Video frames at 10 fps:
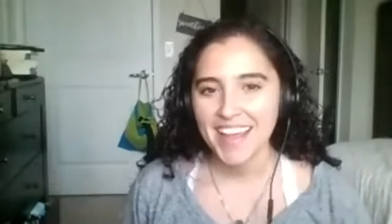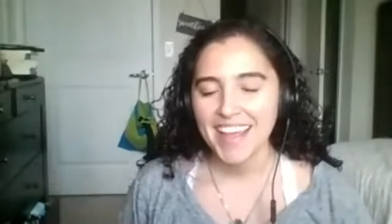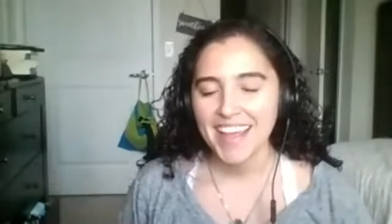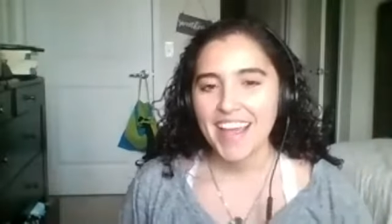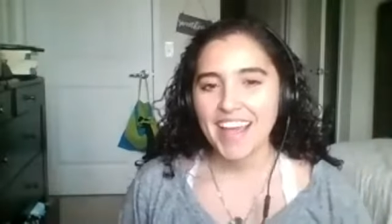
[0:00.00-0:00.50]

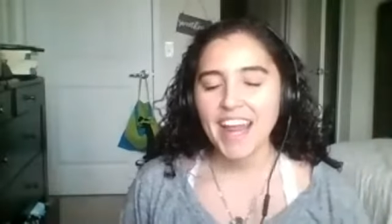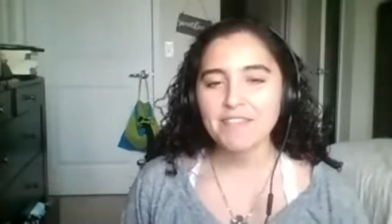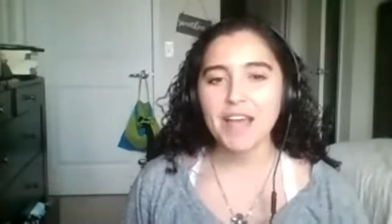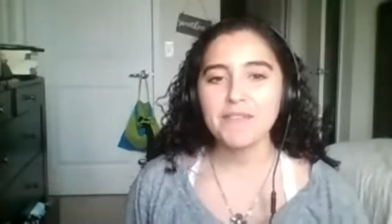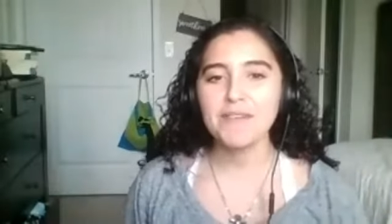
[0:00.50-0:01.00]
Mm-hmm. And
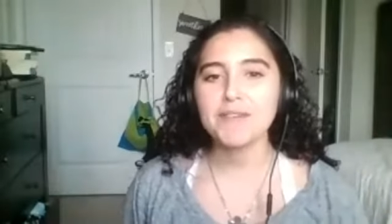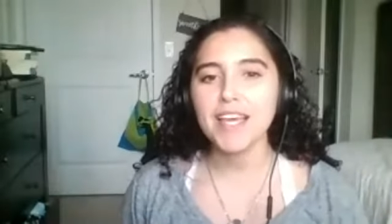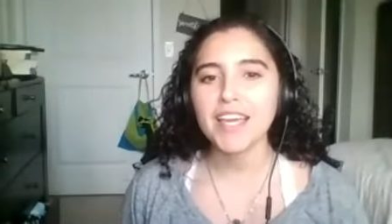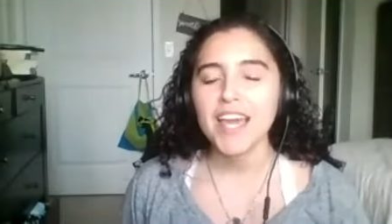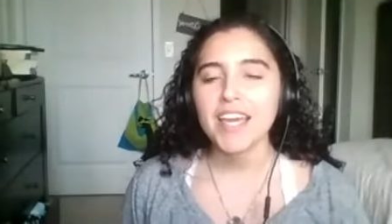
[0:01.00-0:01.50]
halftime, he was
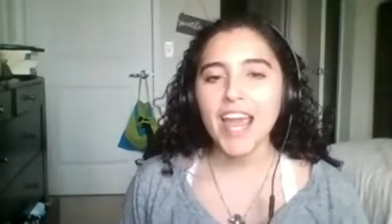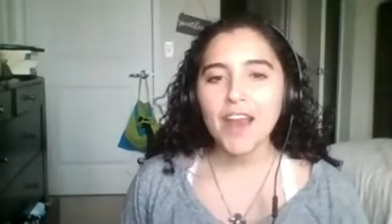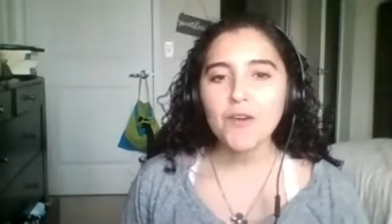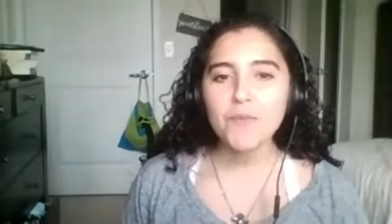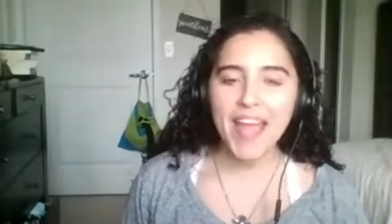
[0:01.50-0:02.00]
like,
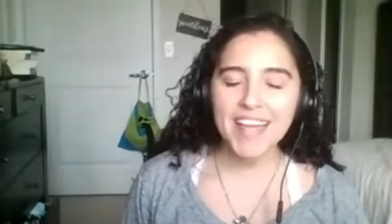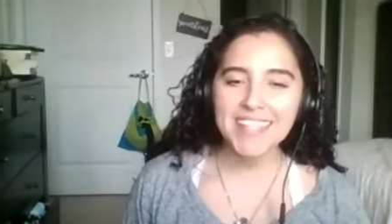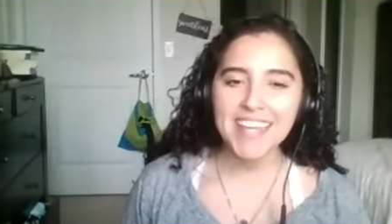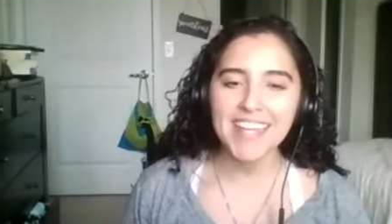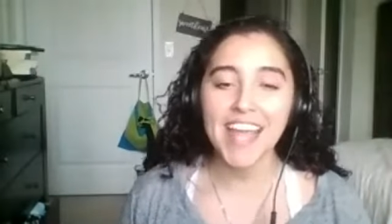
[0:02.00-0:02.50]
Carole
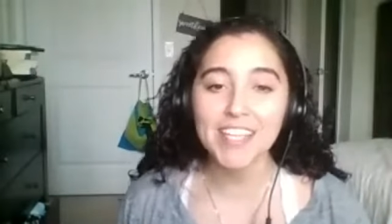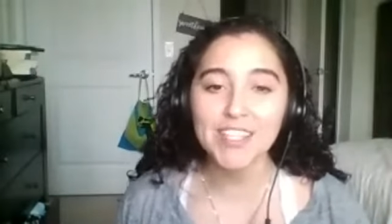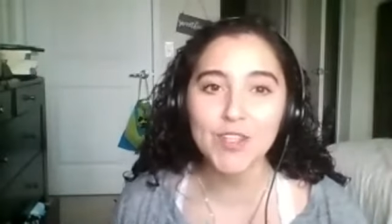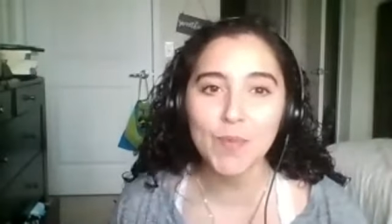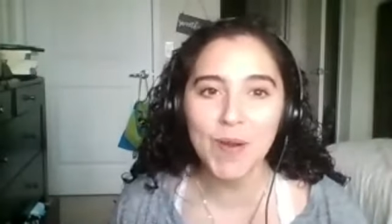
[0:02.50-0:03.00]
Baskin,
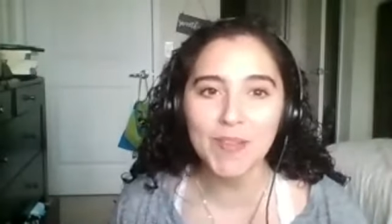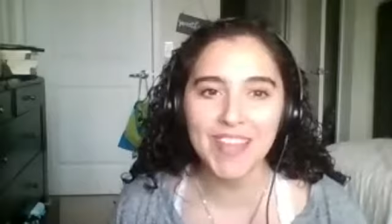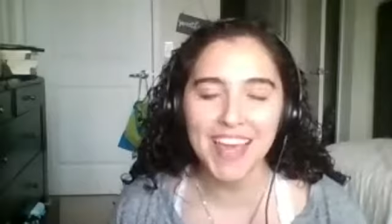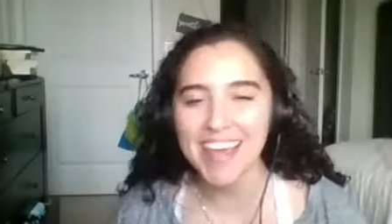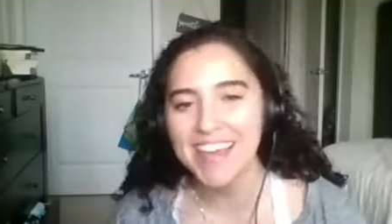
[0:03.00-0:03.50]
it's your
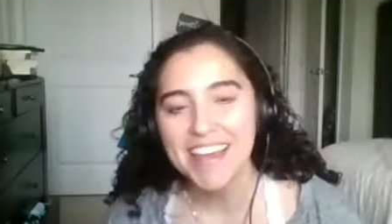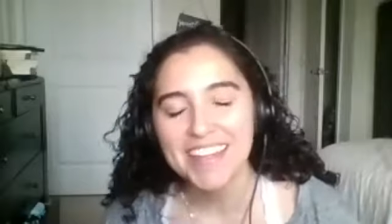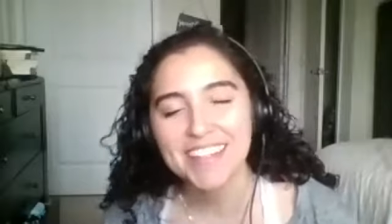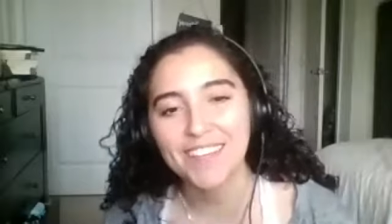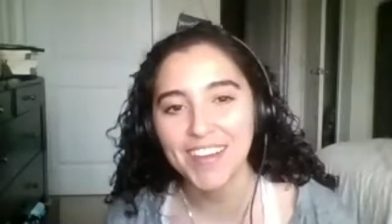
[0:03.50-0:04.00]
birthday.
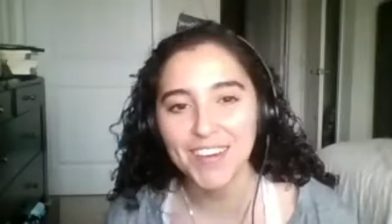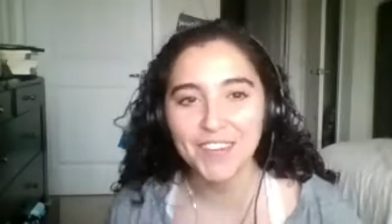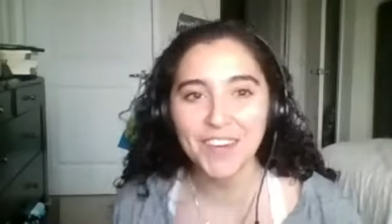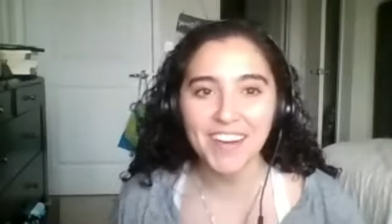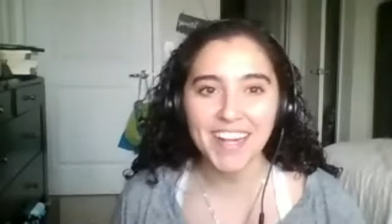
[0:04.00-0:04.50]
So here's
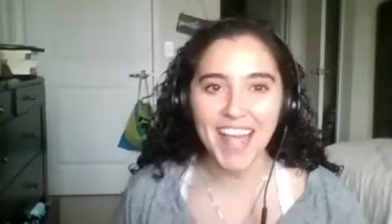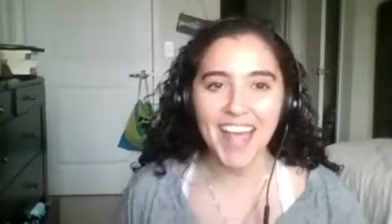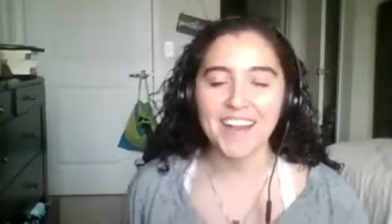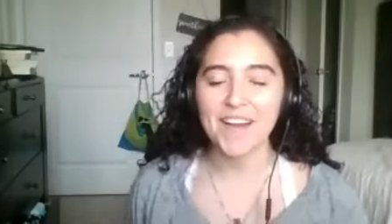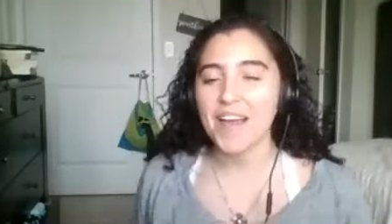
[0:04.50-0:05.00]
what you're going to
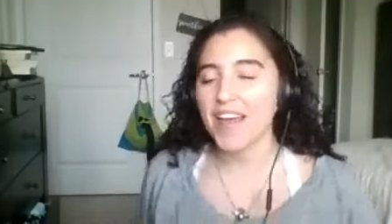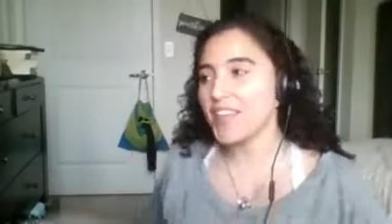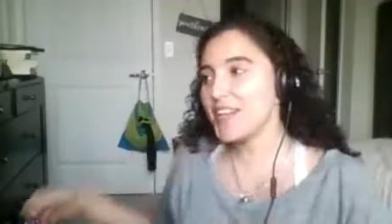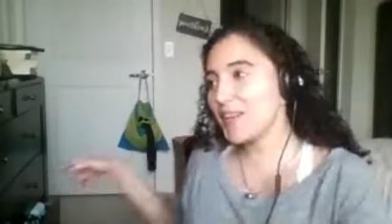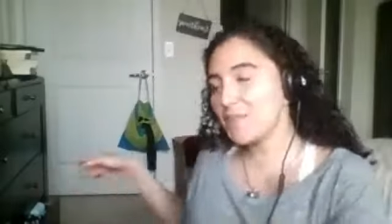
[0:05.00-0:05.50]
get. And
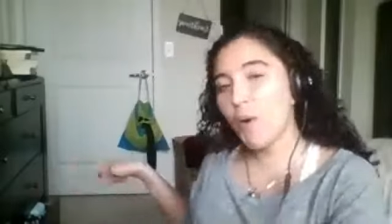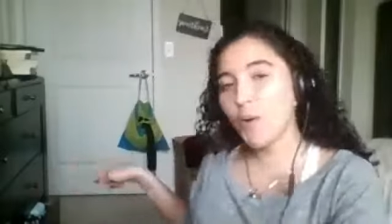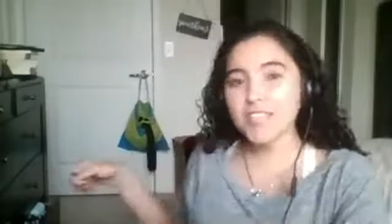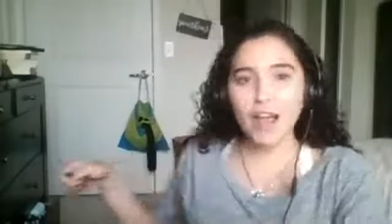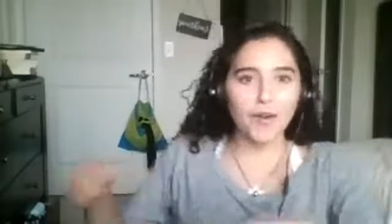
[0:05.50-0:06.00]
then he like
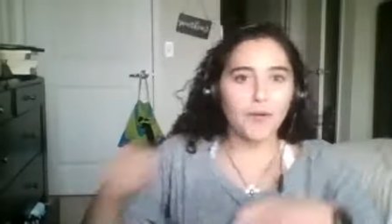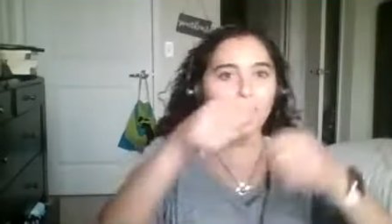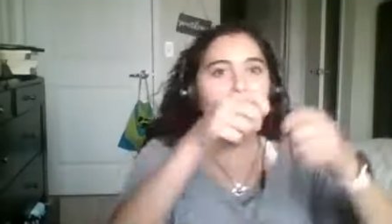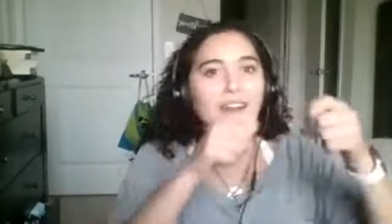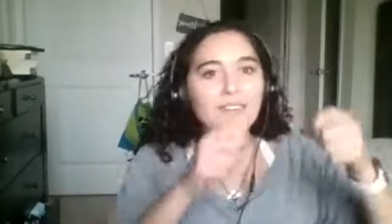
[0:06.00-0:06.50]
pulls out a
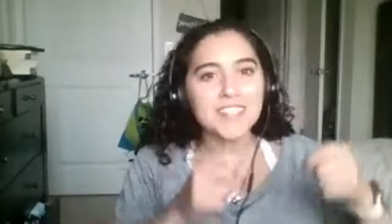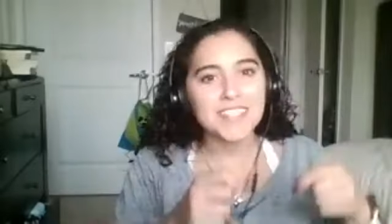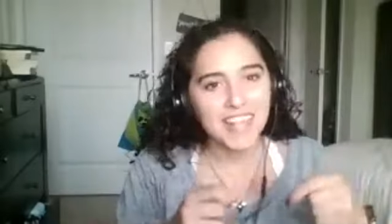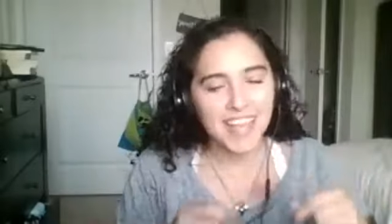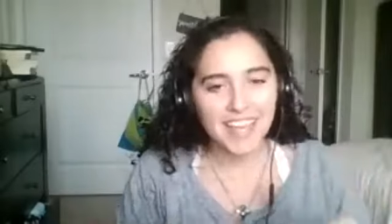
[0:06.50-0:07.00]

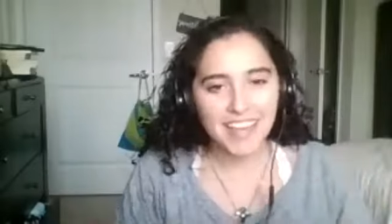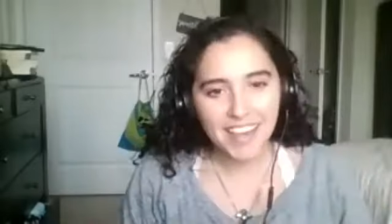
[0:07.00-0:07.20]
rattlesnake.